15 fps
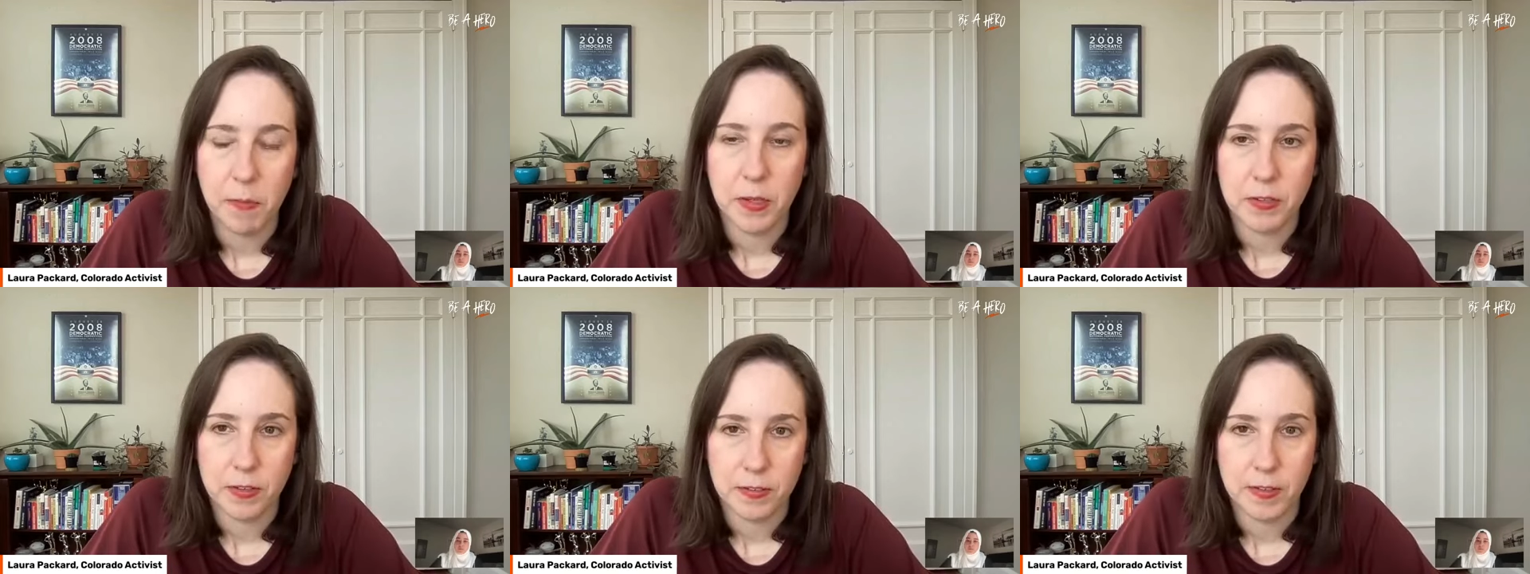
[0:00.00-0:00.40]

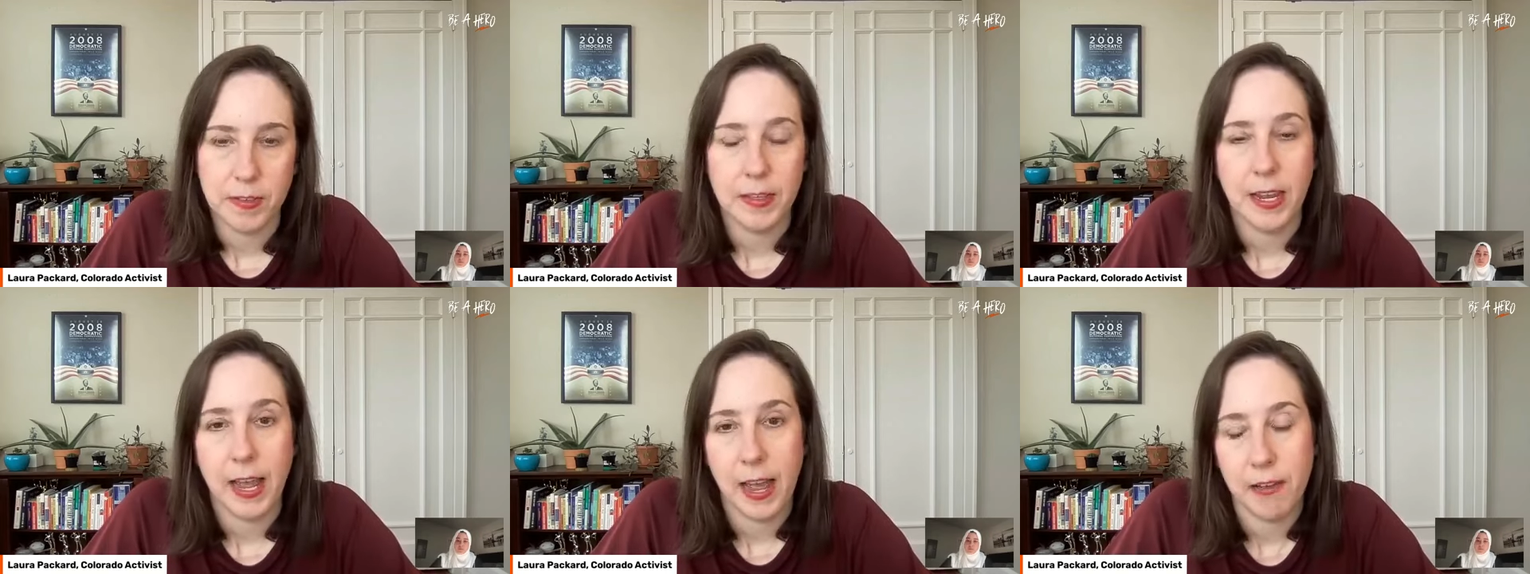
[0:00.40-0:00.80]
but just that
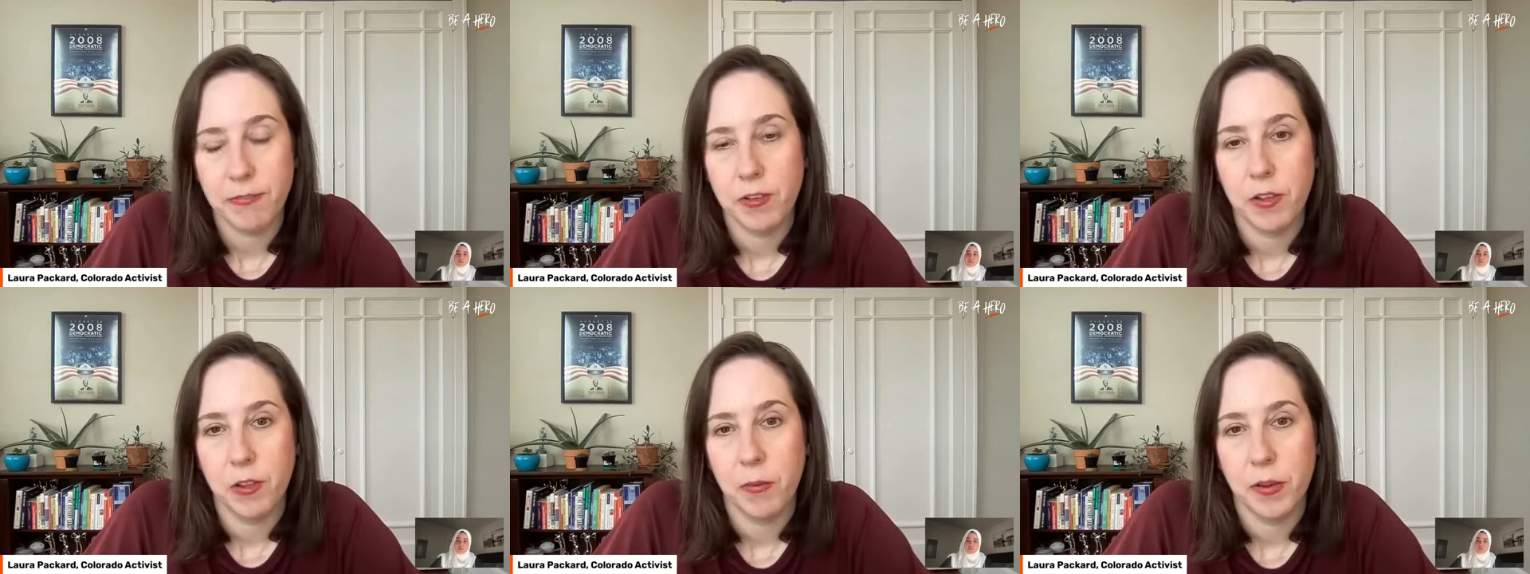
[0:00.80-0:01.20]
they have
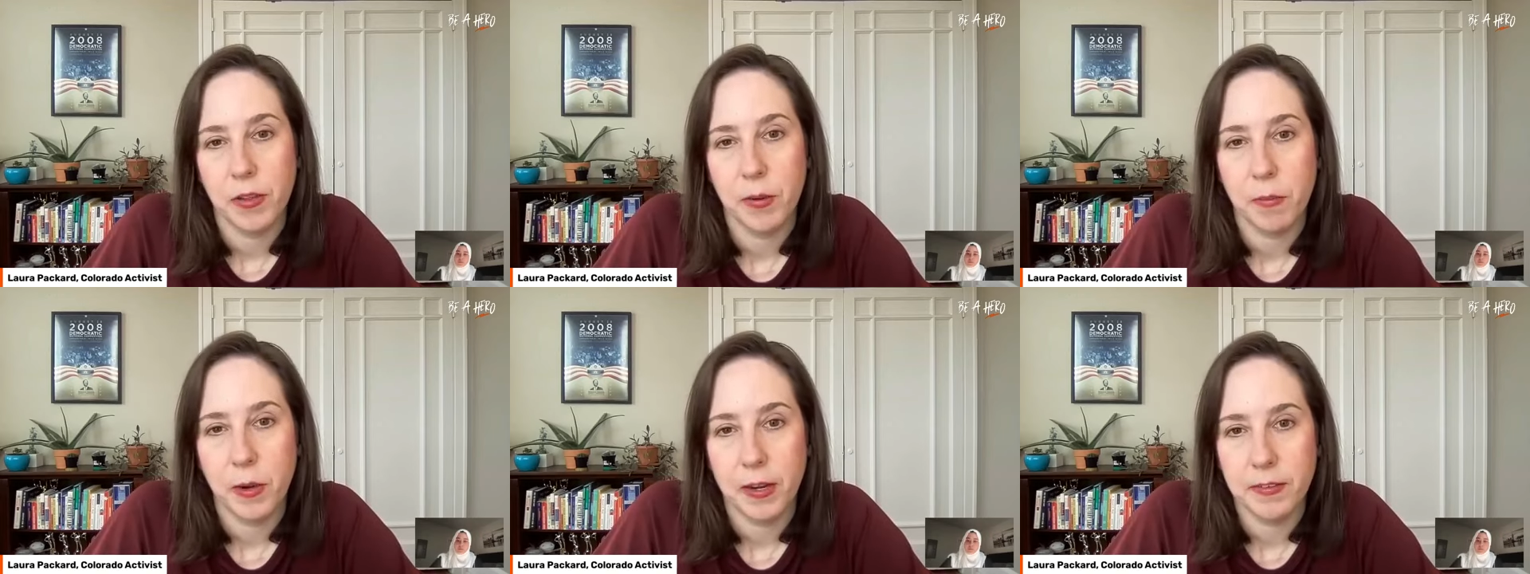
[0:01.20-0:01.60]
to lower
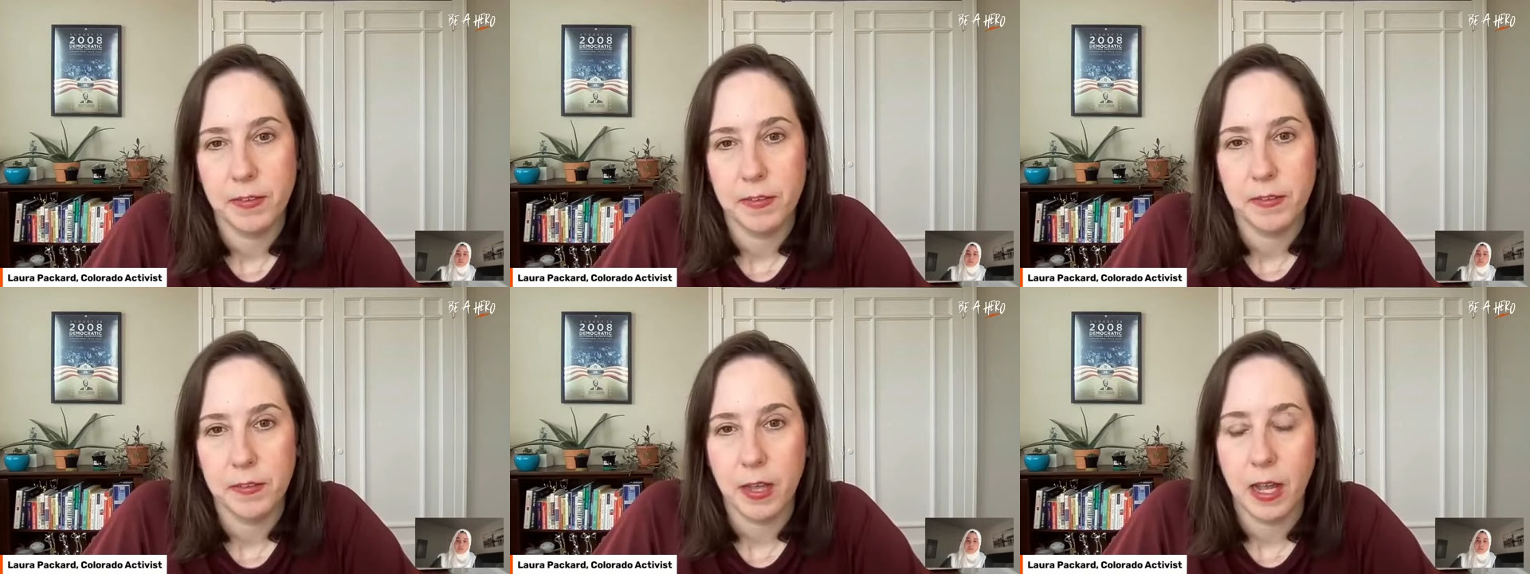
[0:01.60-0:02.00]
their
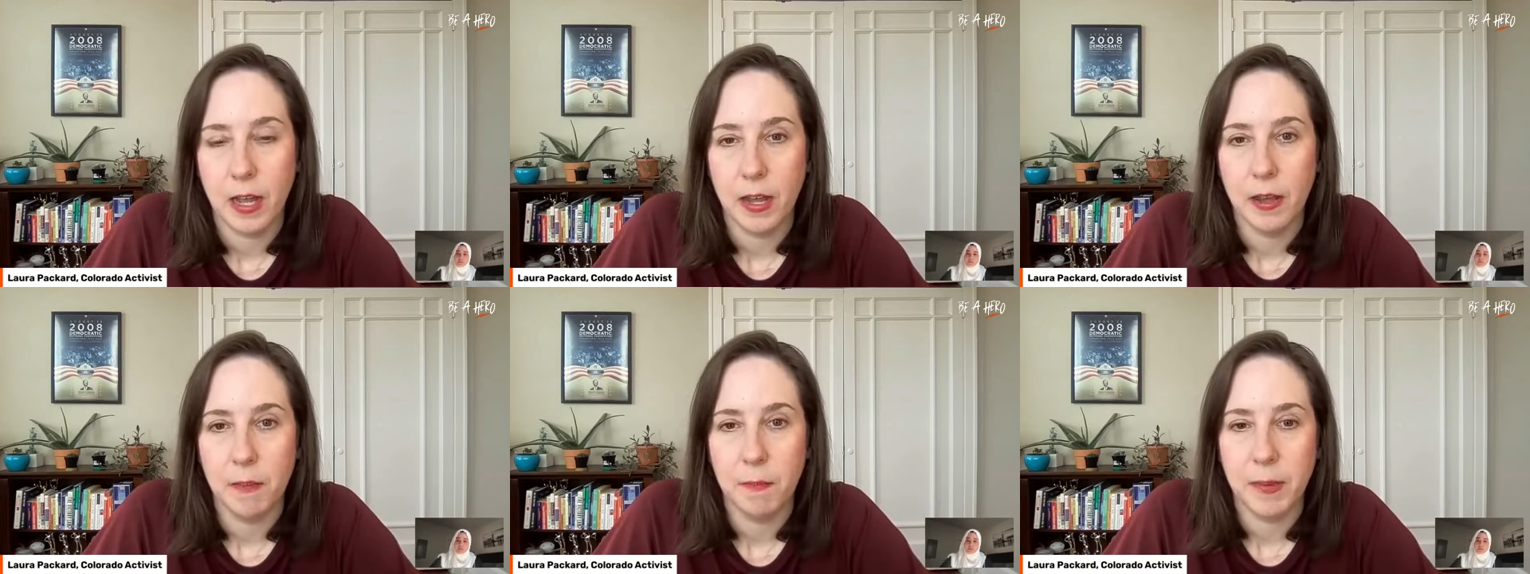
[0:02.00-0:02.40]
prices
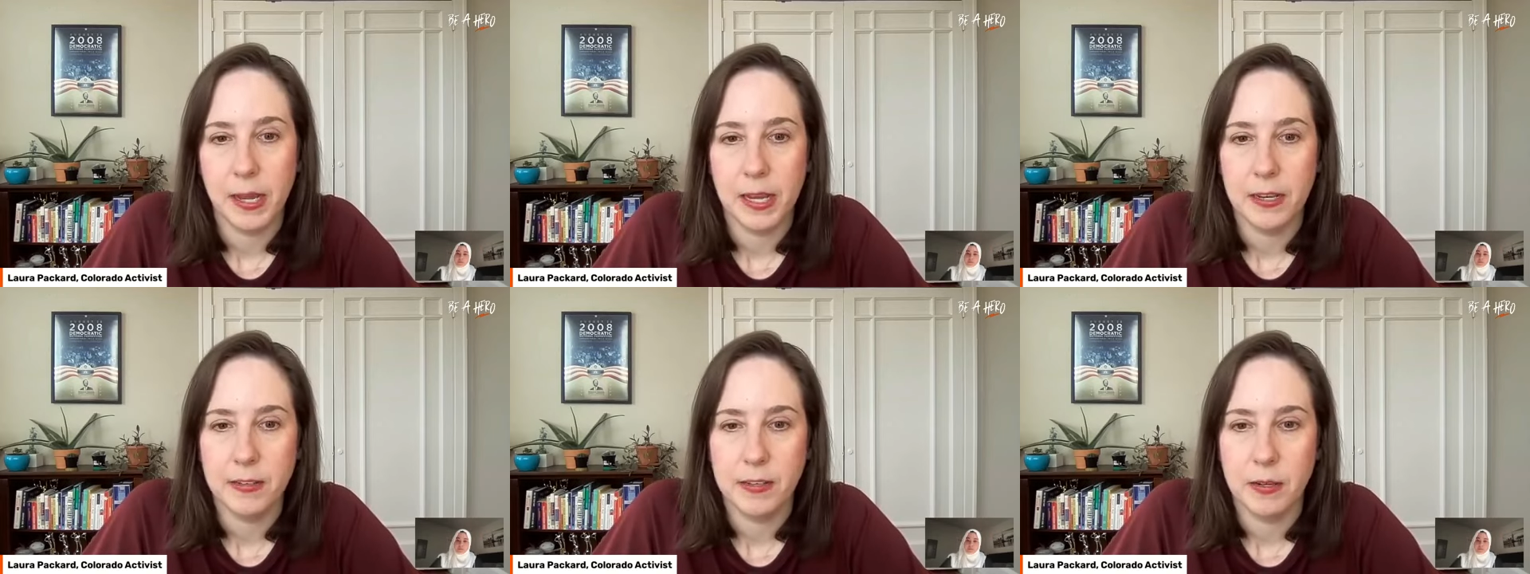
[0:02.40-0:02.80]

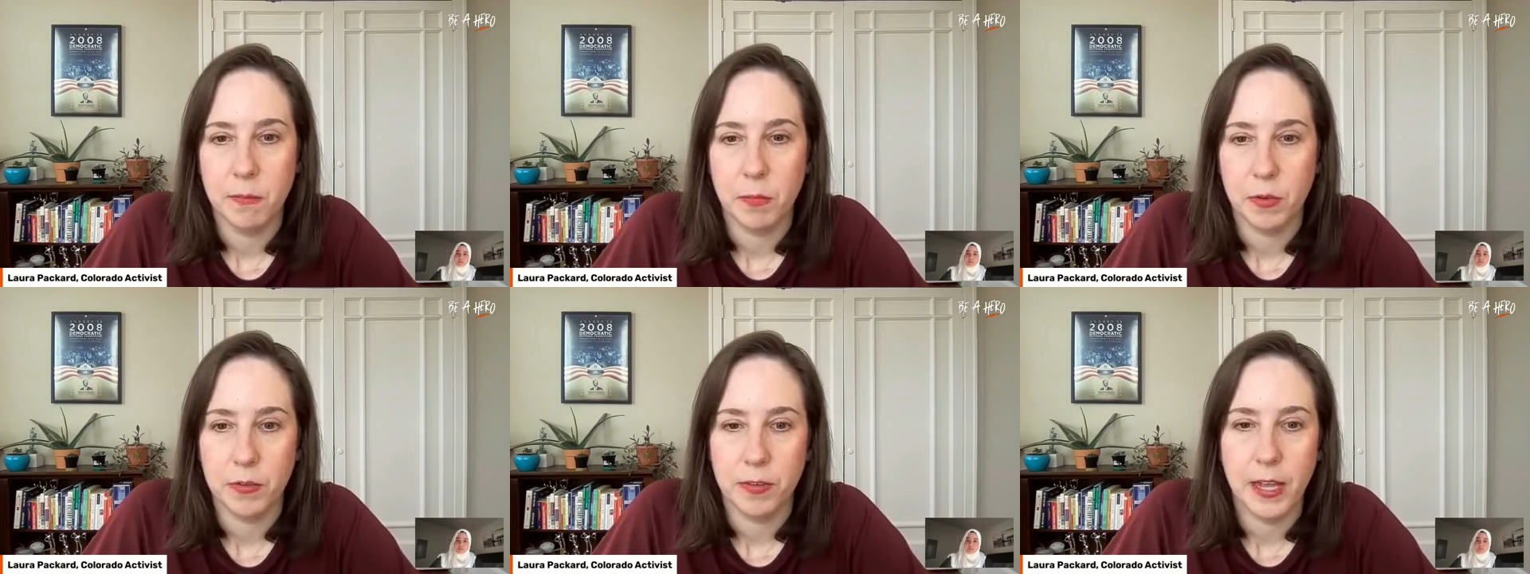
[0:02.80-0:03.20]
by
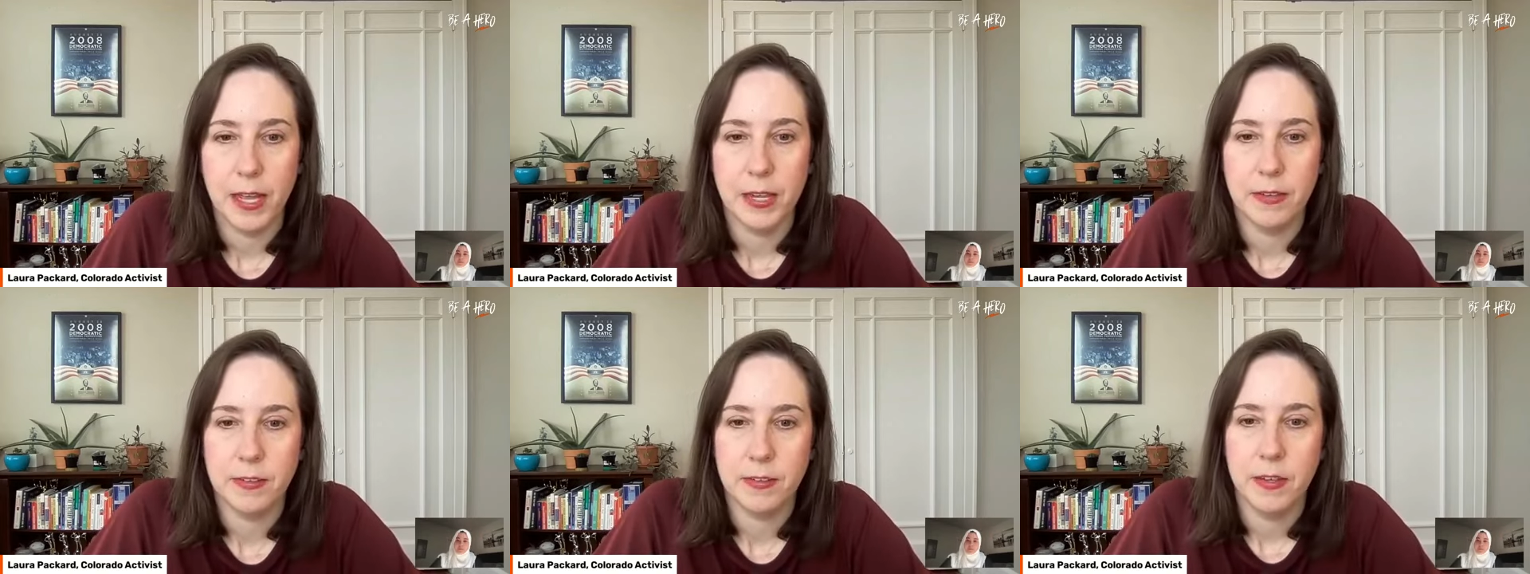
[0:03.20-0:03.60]

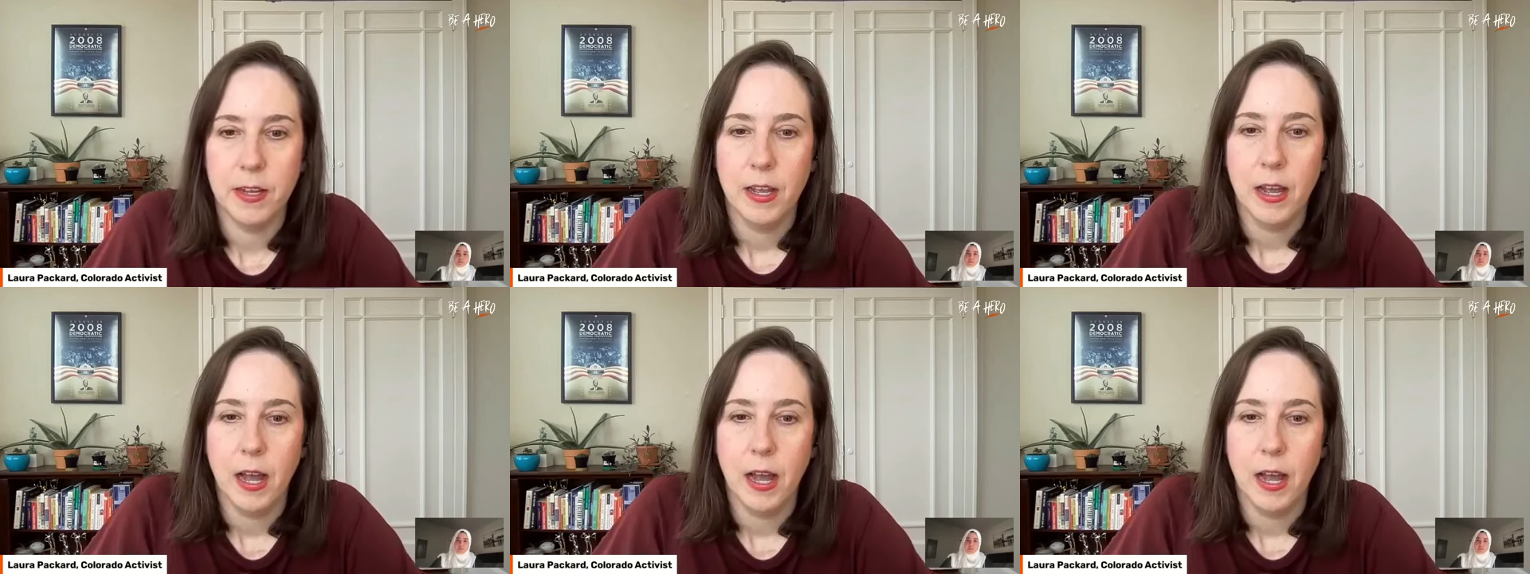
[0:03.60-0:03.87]
18%.